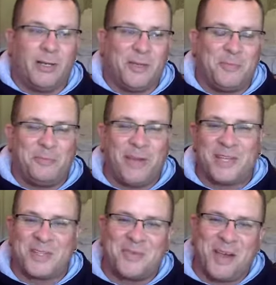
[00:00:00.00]
on a
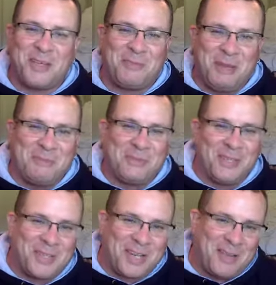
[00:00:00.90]
bus and watch
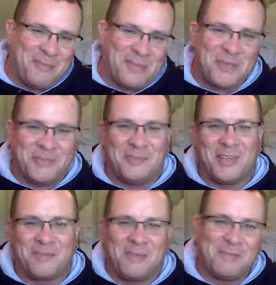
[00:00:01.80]
people. It's kind of observe them.